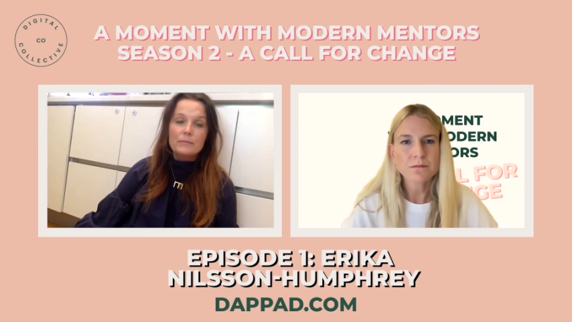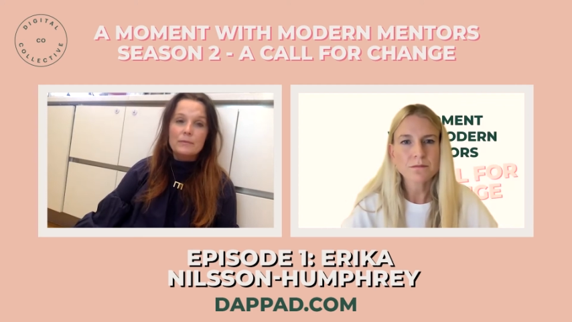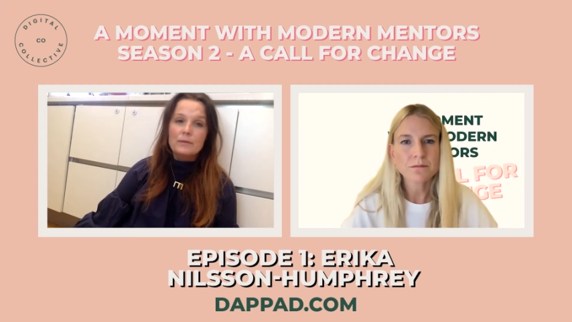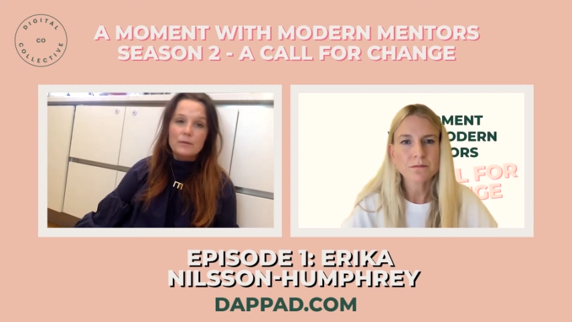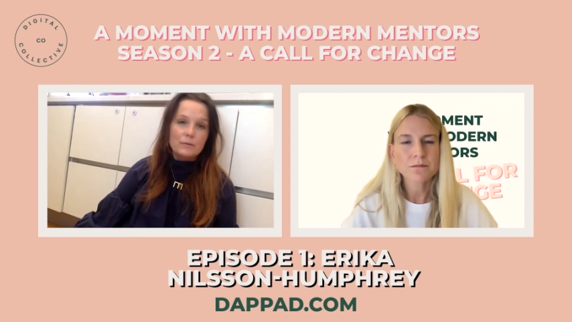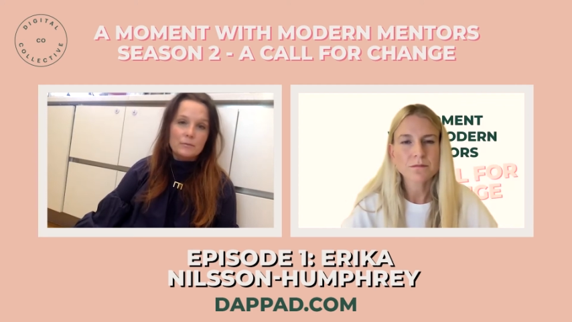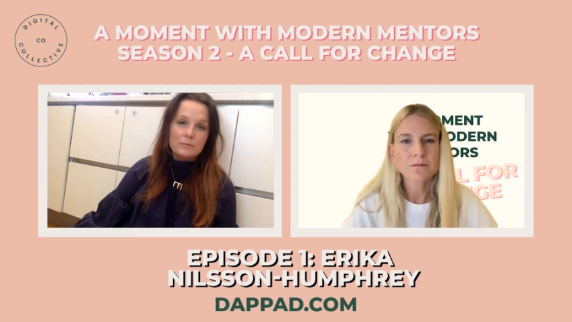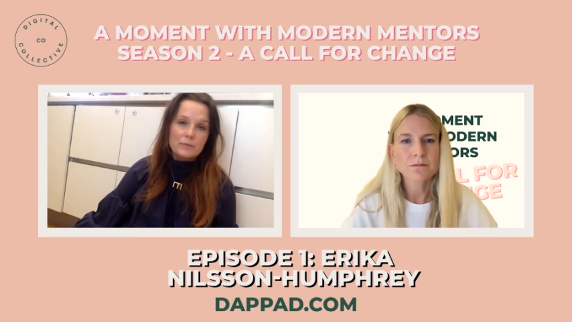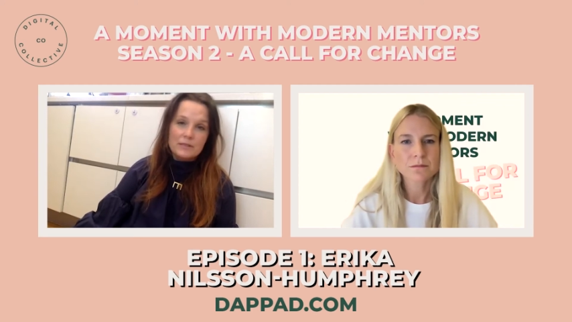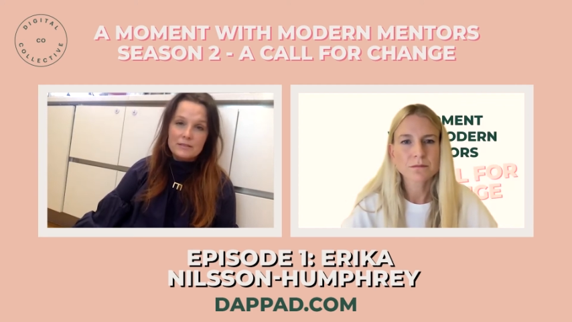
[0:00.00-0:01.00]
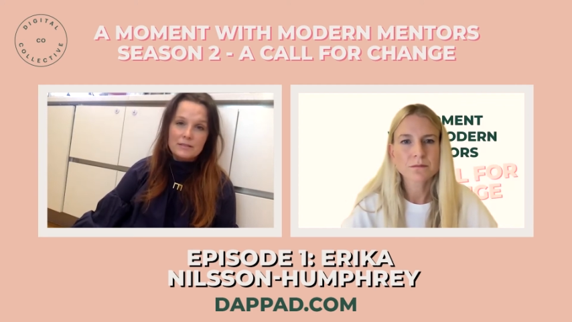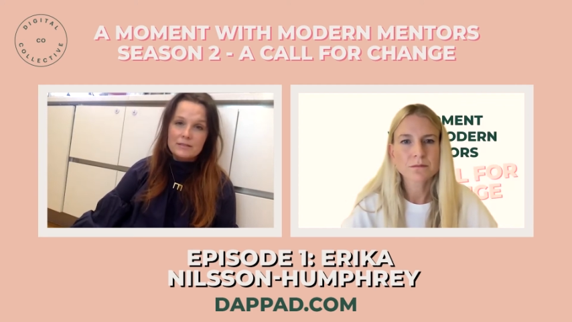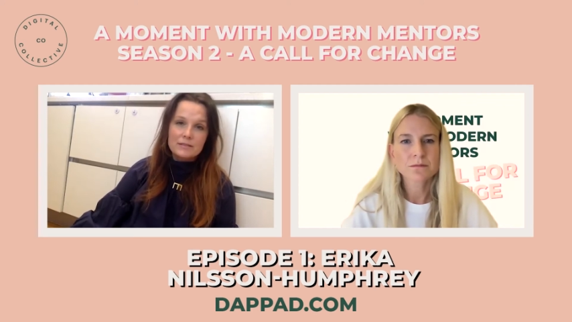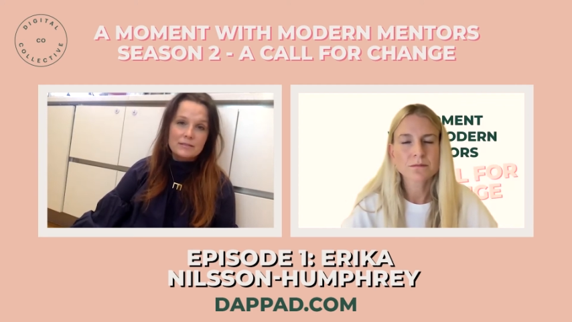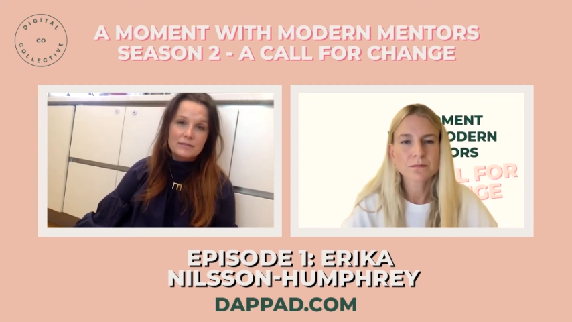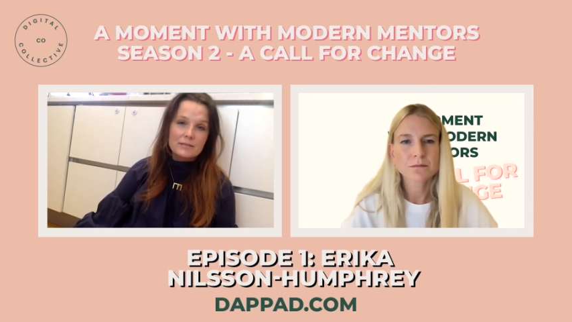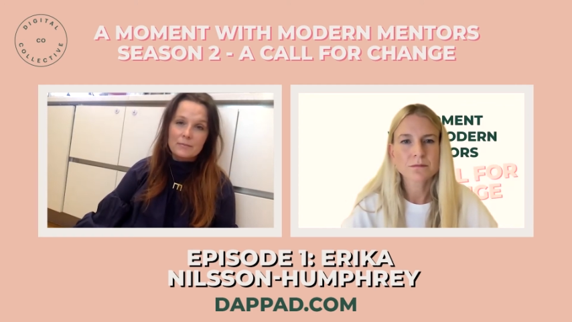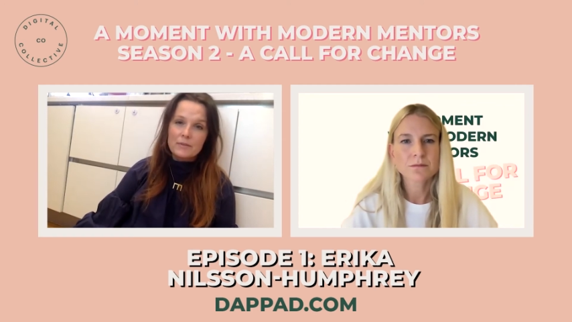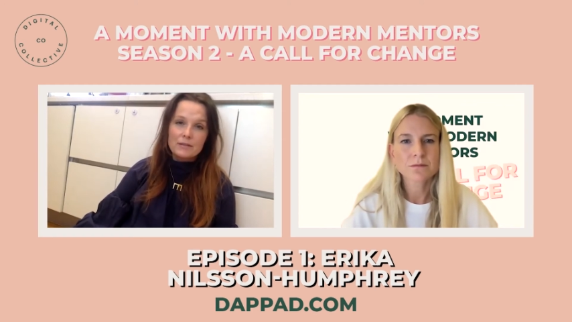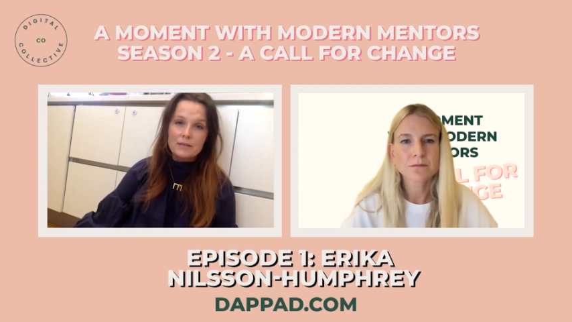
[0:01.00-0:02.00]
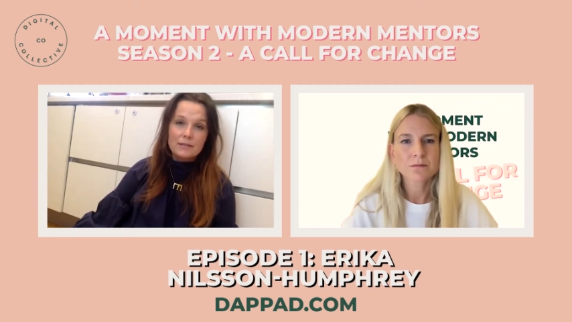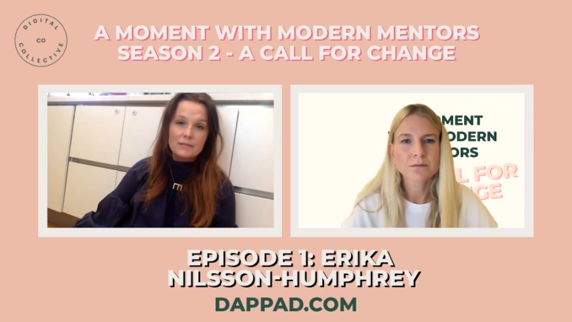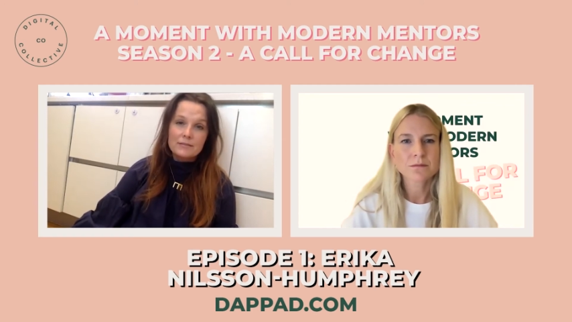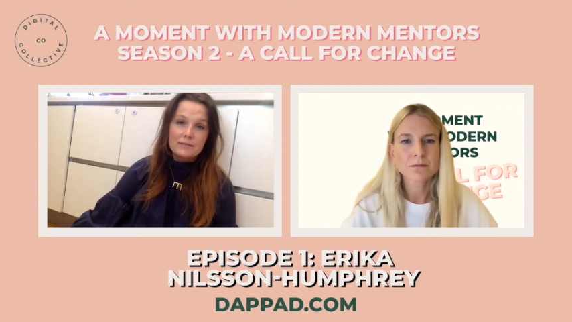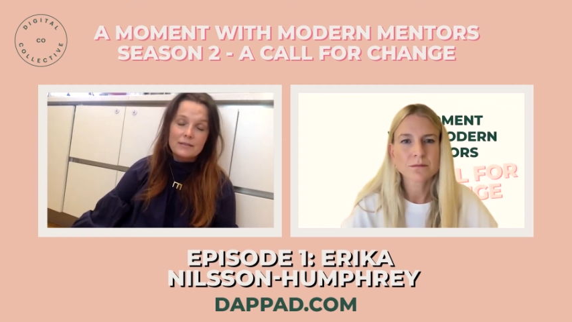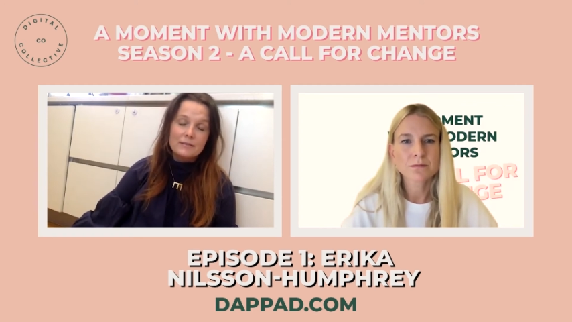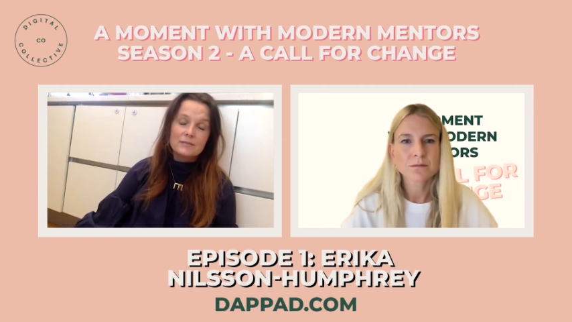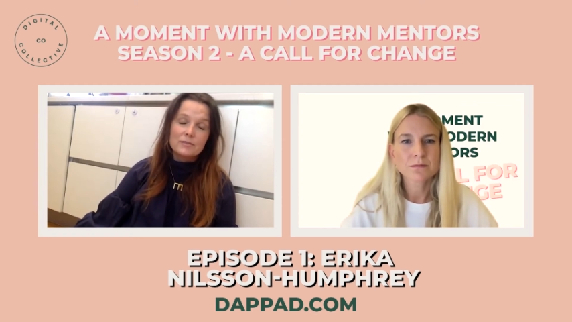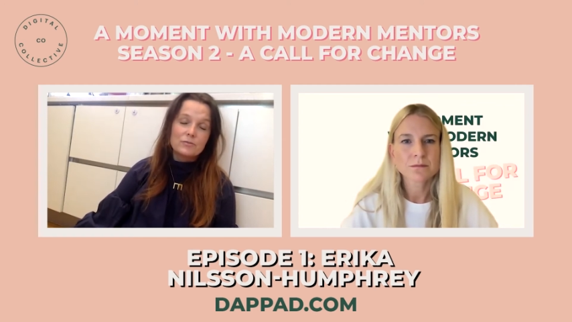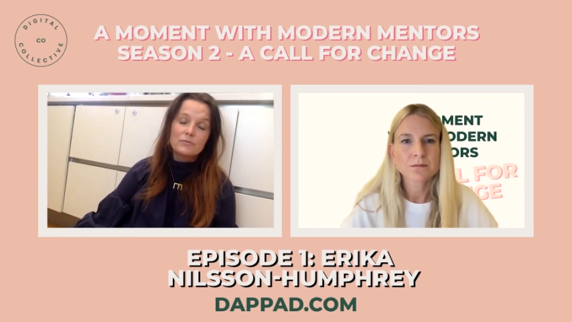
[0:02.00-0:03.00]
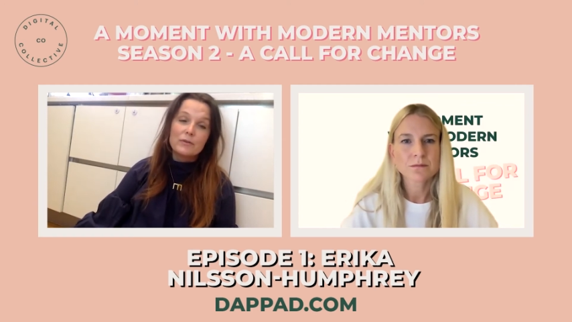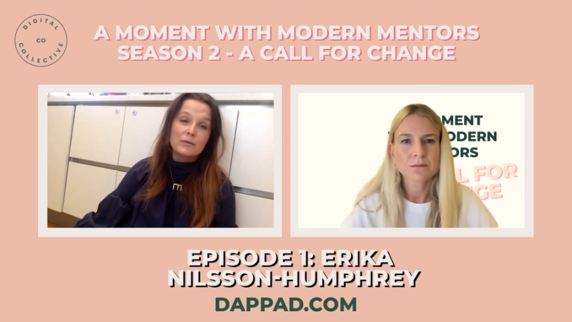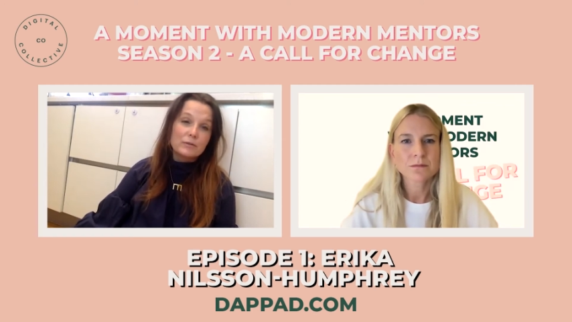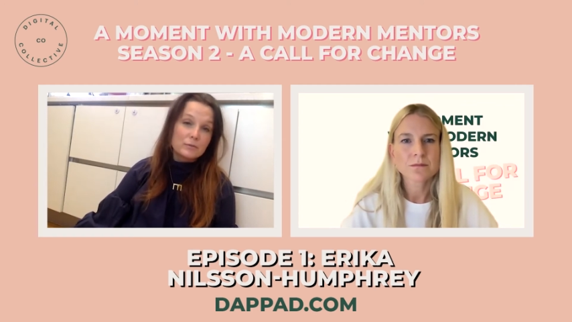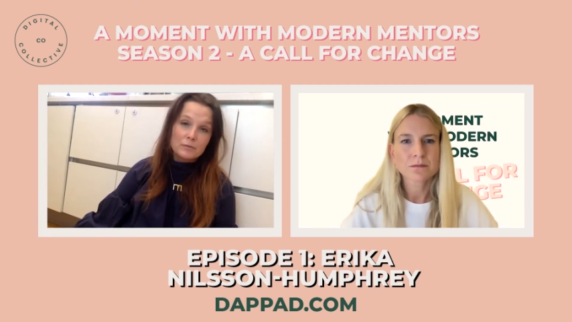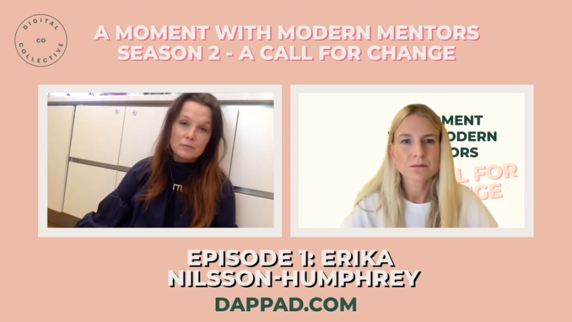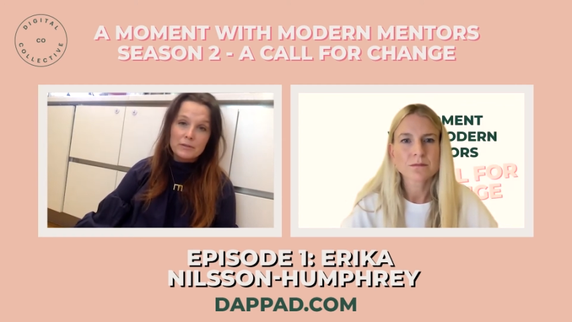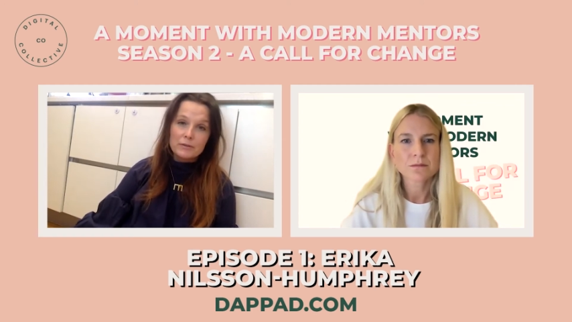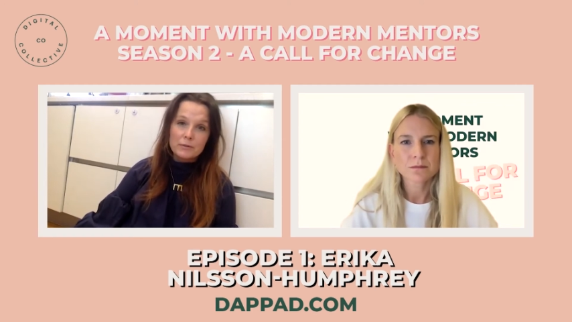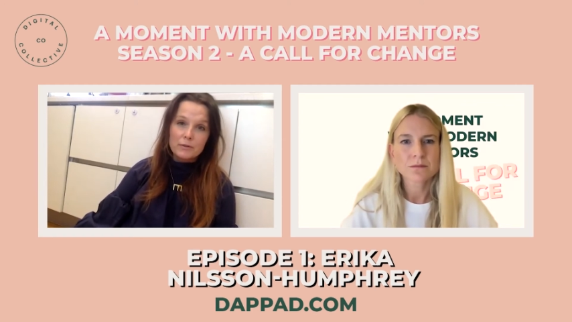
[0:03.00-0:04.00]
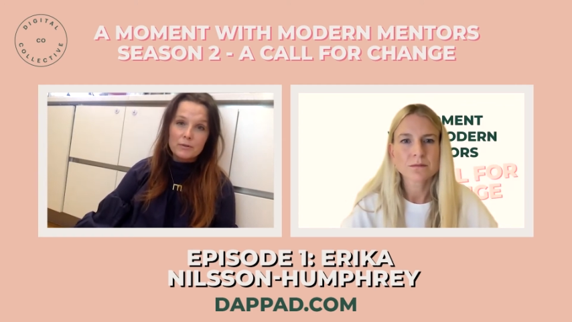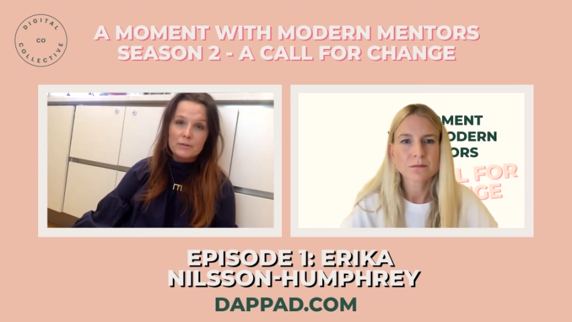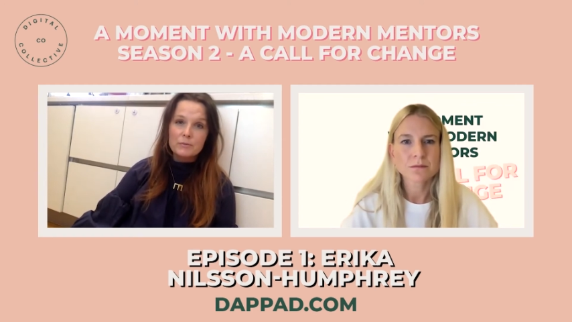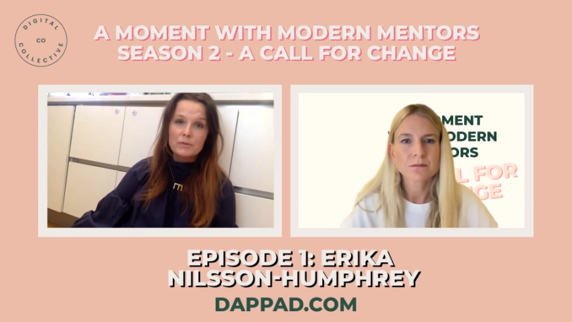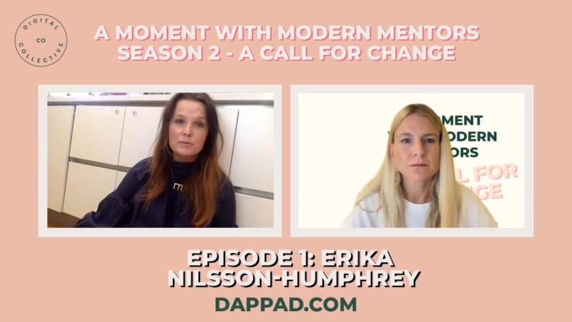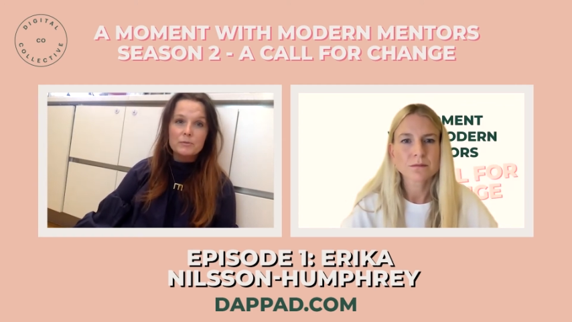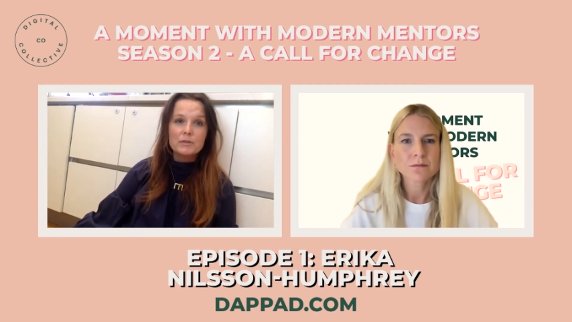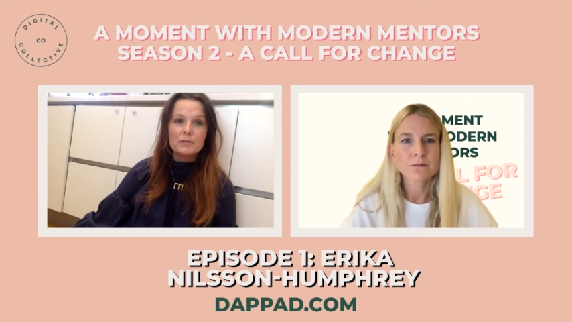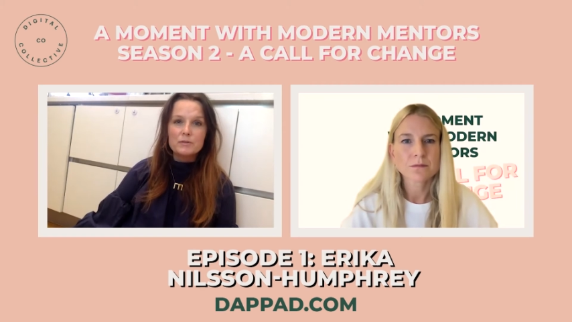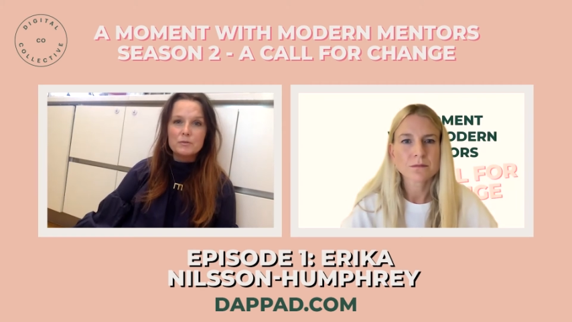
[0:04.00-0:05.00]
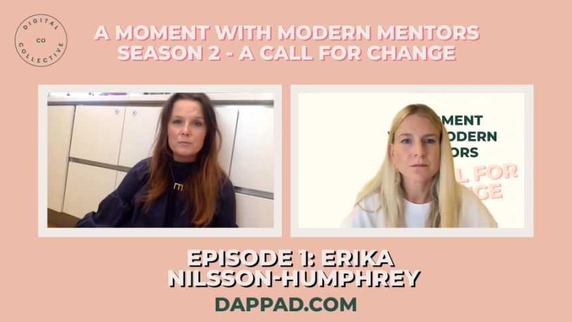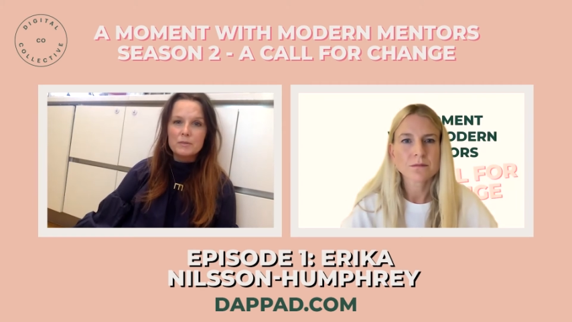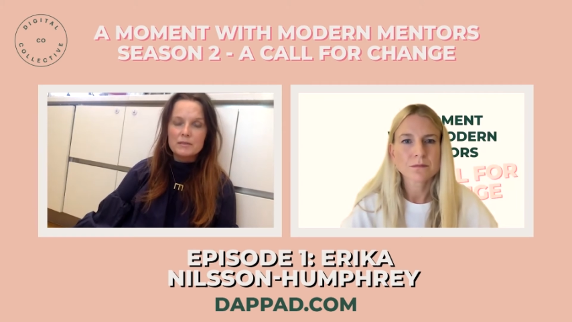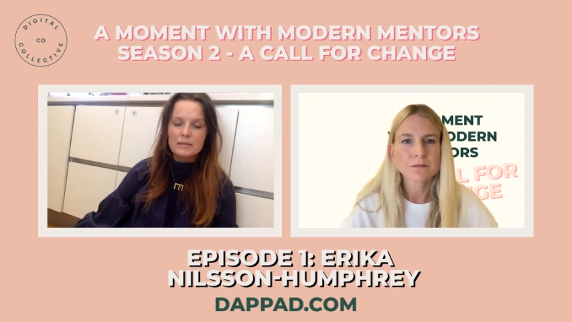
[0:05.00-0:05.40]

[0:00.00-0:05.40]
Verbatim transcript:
Speaker 1: you know, is, is something that that's just very cruel, very wrong that we're doing as humans.